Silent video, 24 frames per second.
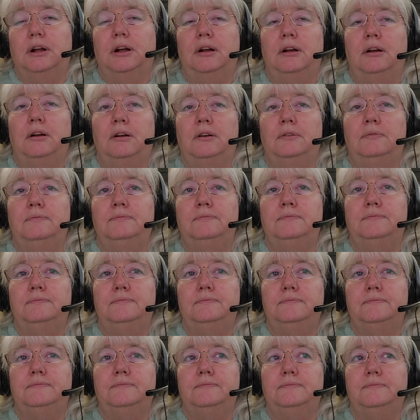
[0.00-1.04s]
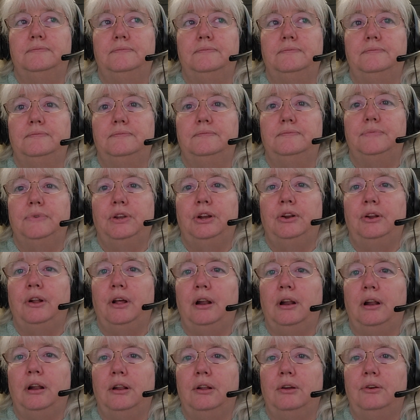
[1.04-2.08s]
you're
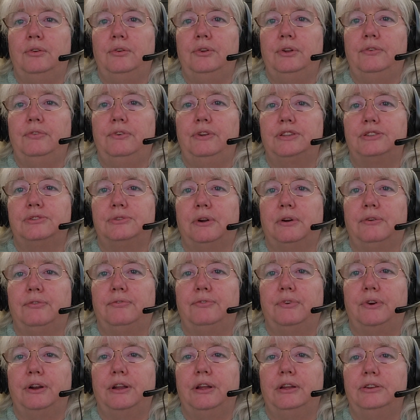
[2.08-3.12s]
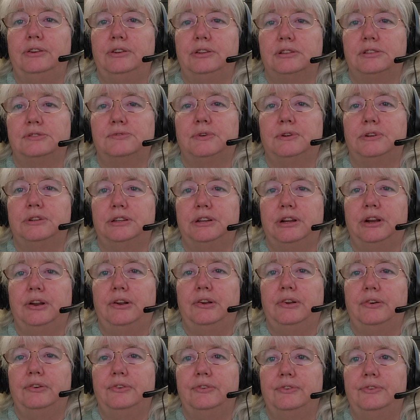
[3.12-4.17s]
not alone if it's rough for you. Just want you to
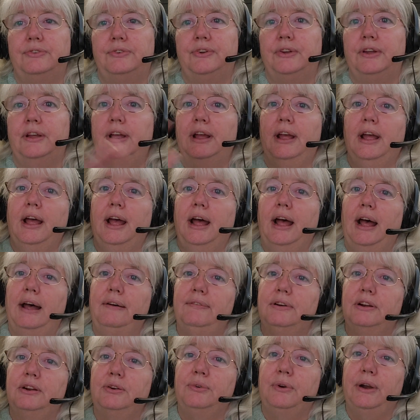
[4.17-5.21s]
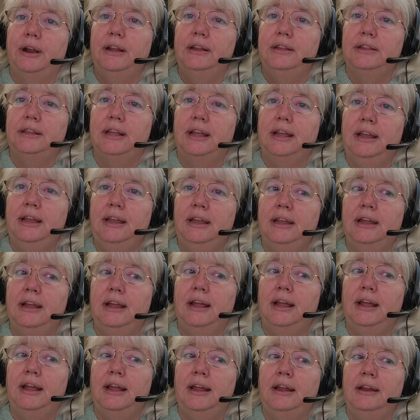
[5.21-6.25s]
know. Have a great day
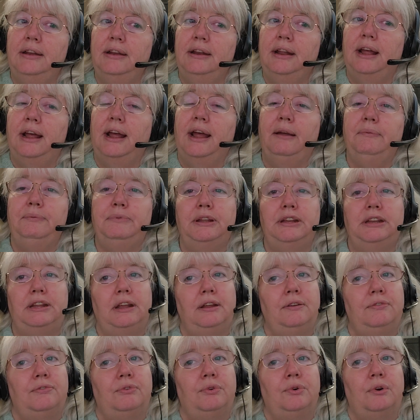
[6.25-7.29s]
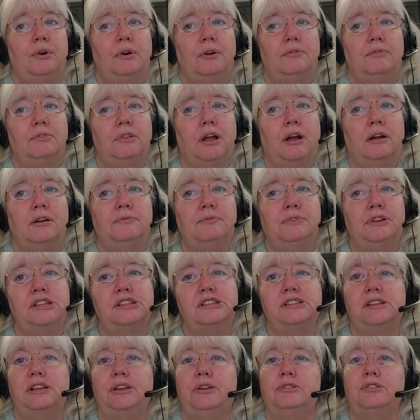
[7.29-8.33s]
and happy day for a Vlogmas.
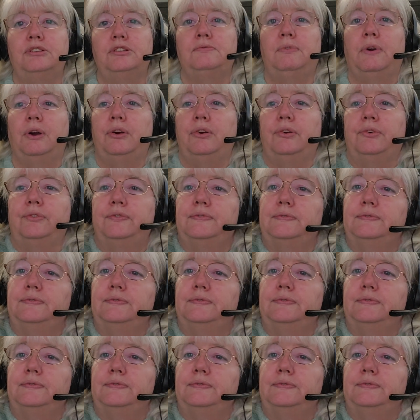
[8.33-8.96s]
See you tomorrow.